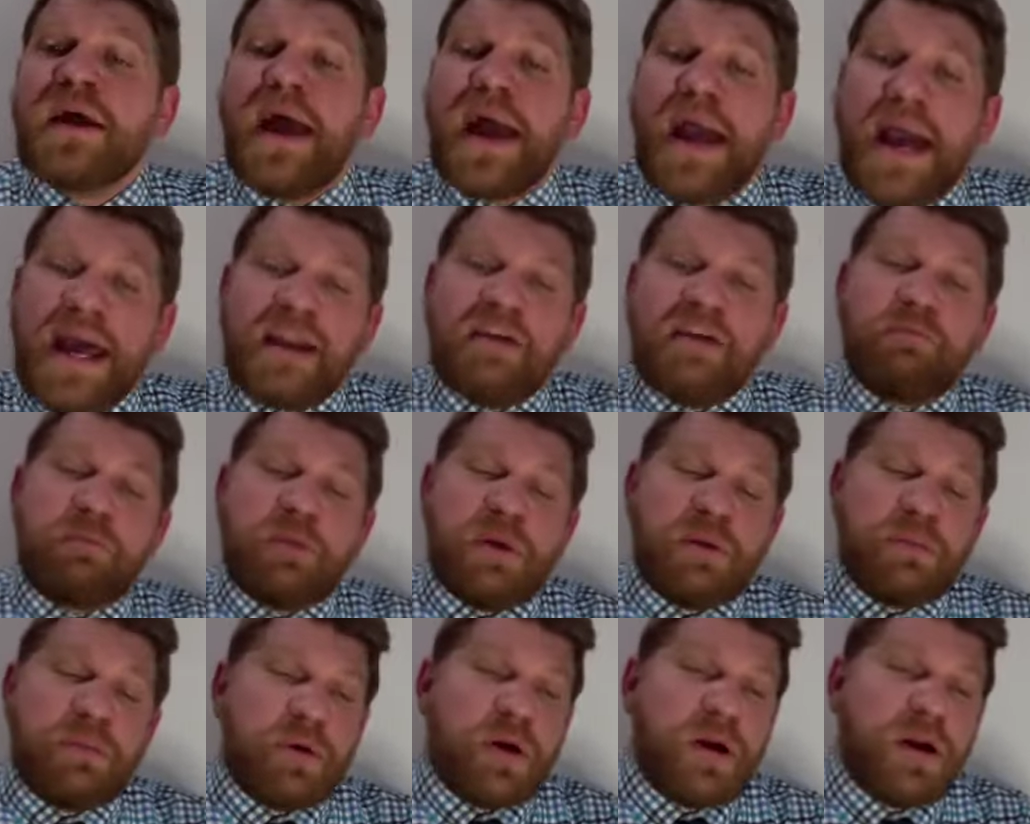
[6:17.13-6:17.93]
And if
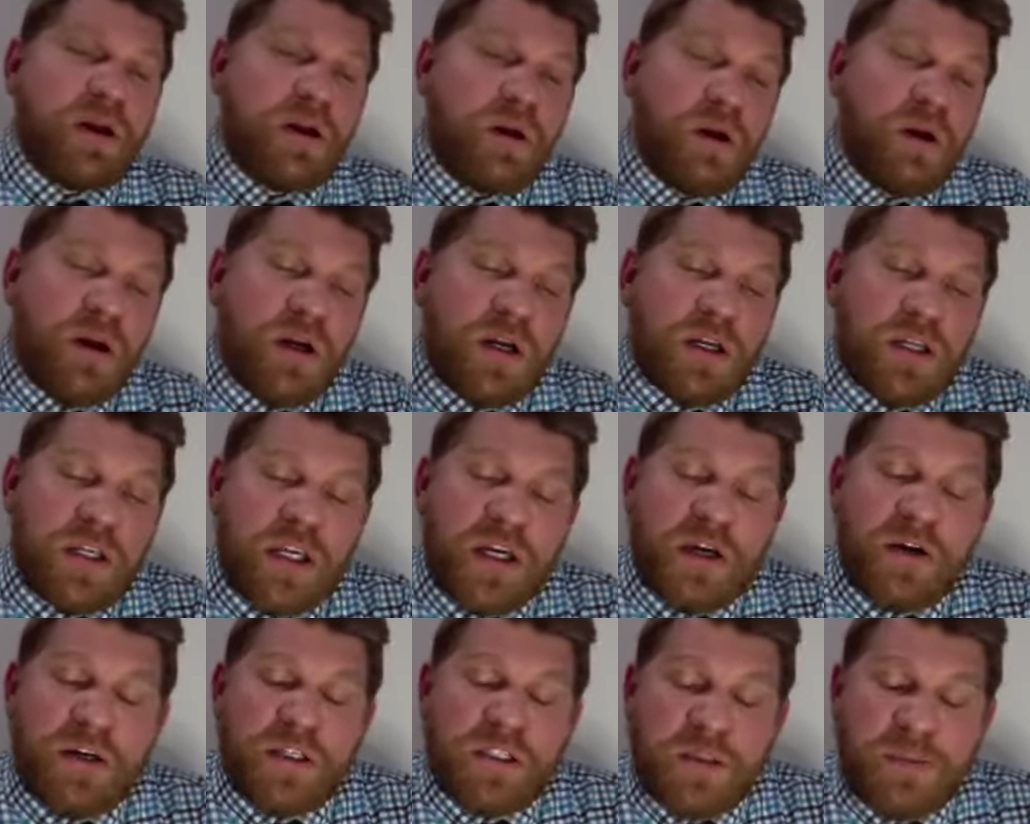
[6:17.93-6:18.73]
people are
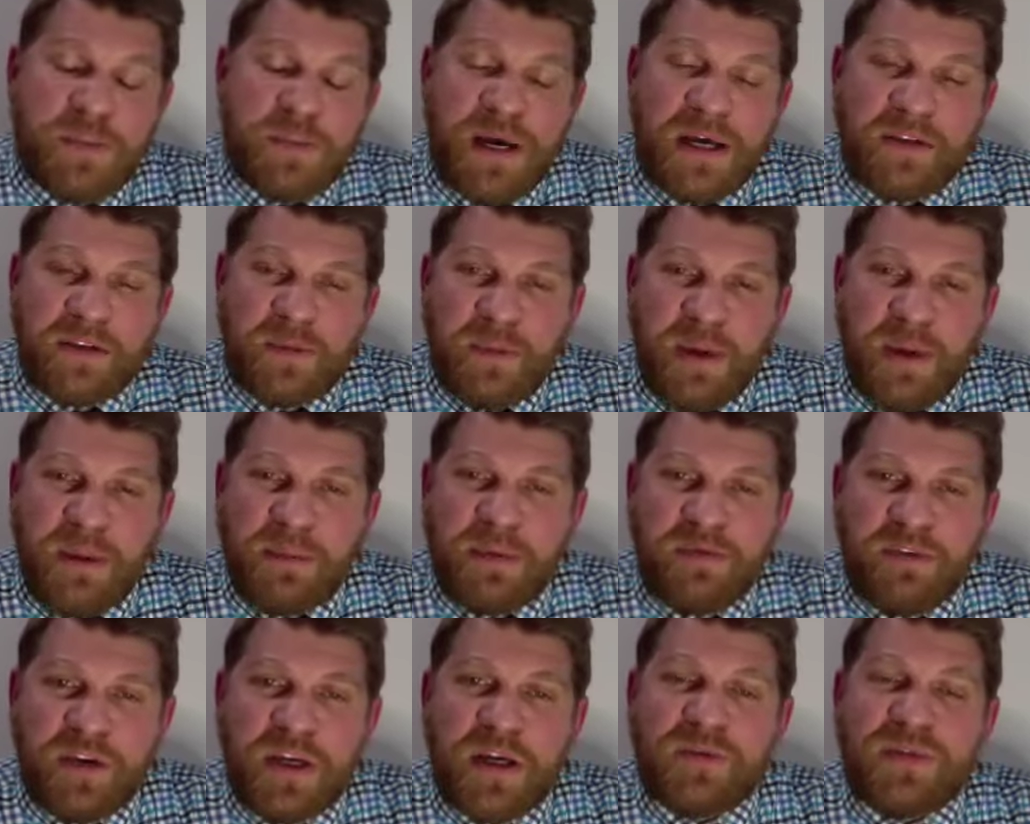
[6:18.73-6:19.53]
curious about the
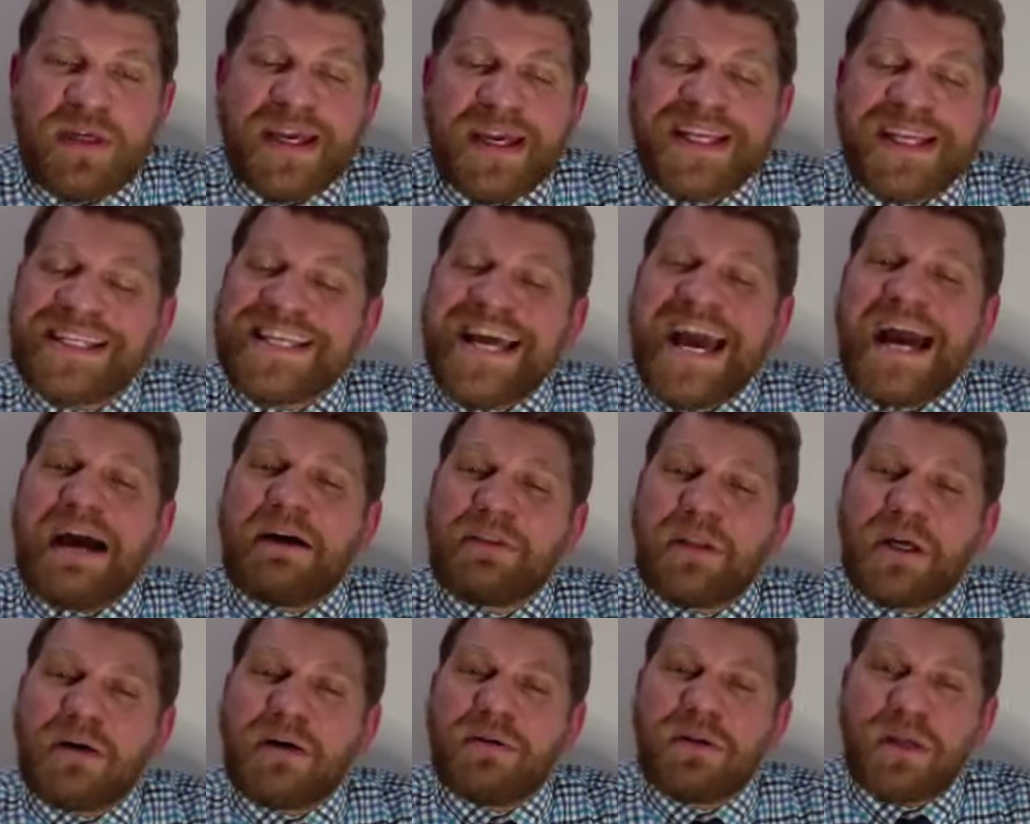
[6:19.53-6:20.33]
pay-per-view, they can
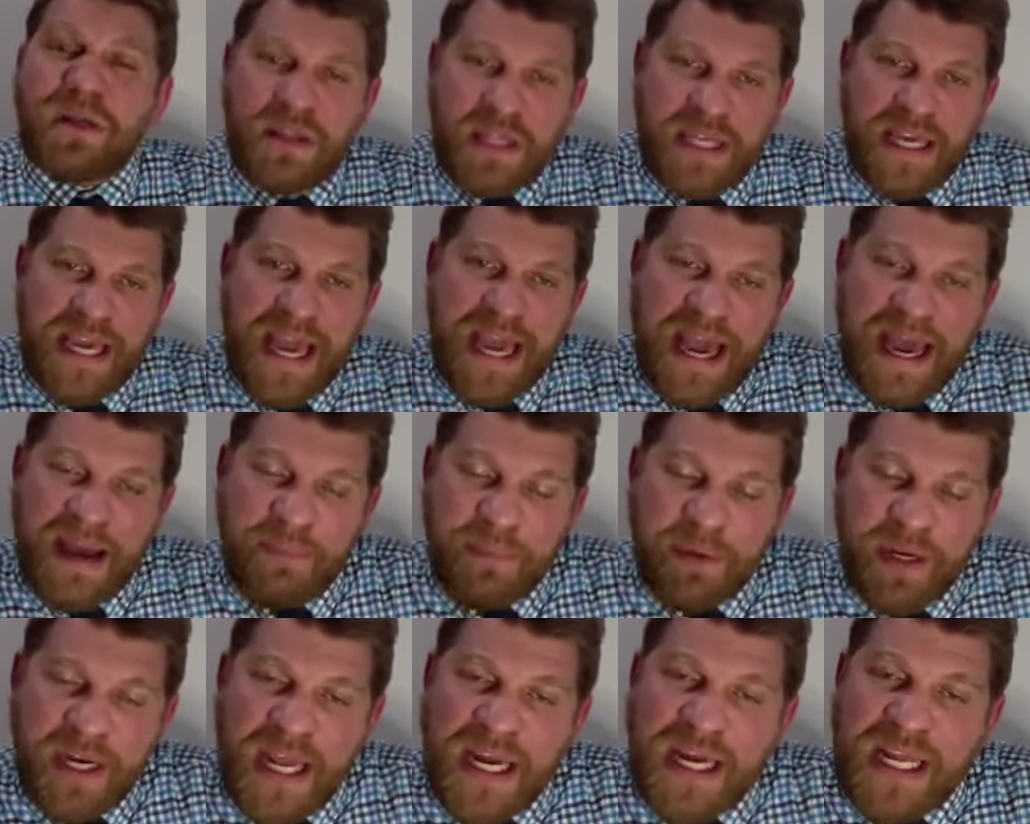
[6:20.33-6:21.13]
download the
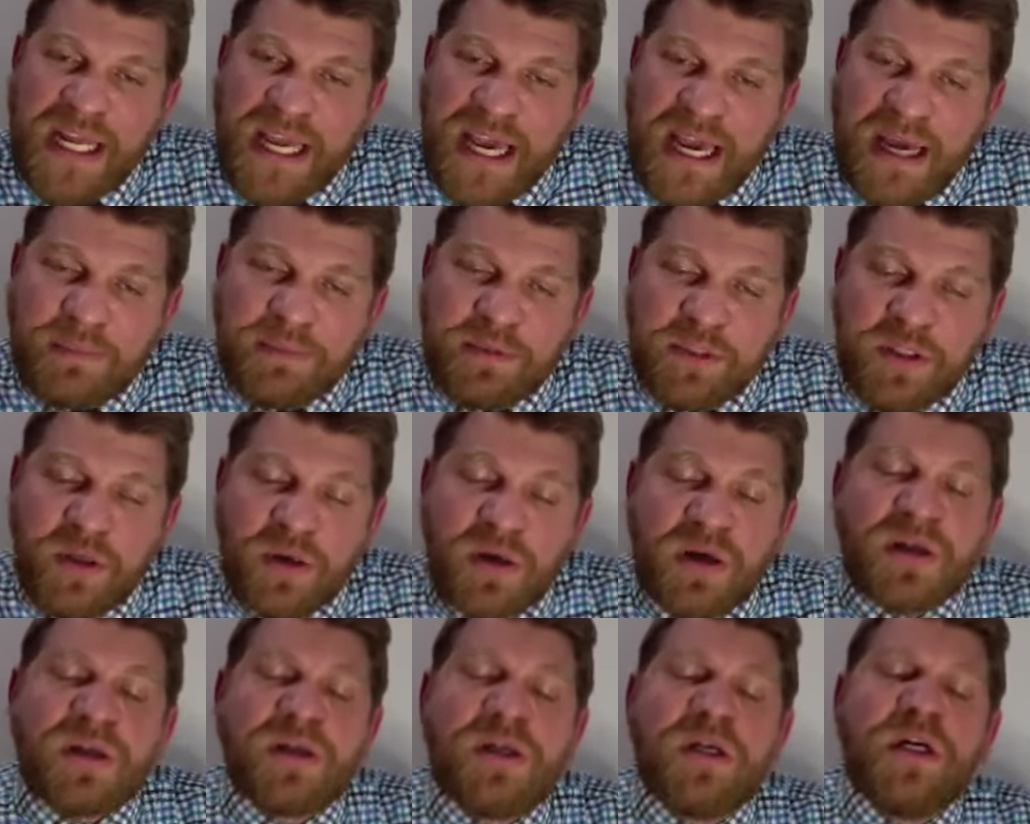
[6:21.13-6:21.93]
app in any app
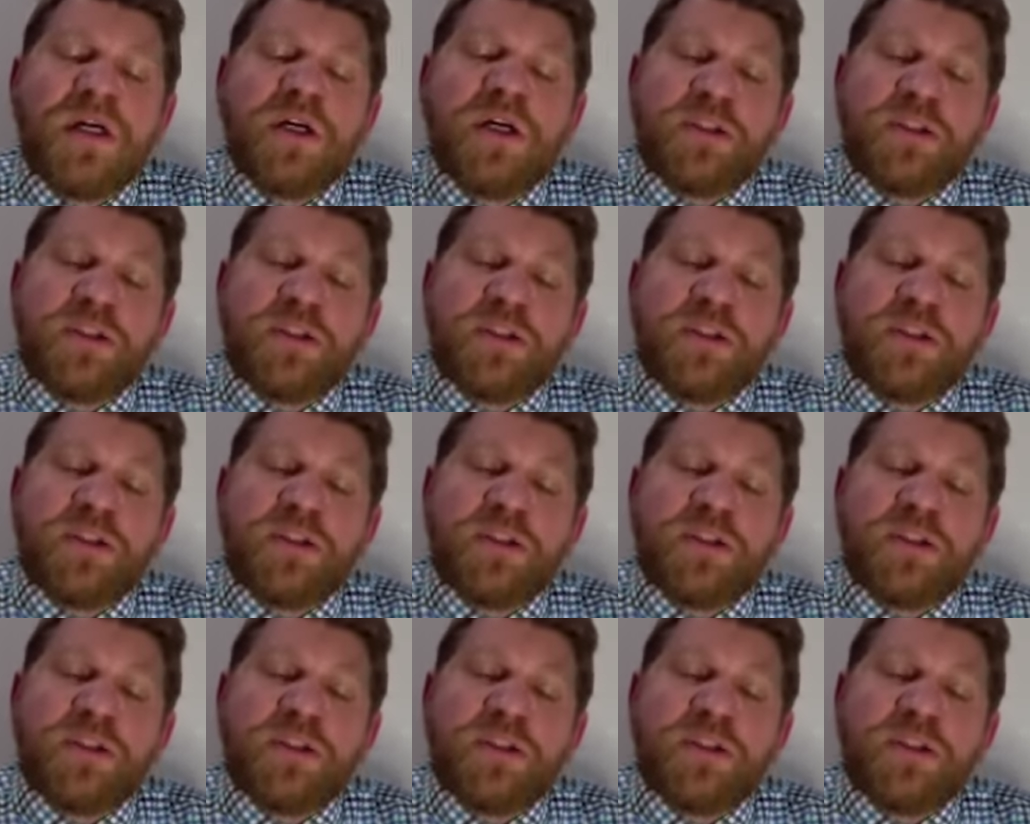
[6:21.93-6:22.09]
store.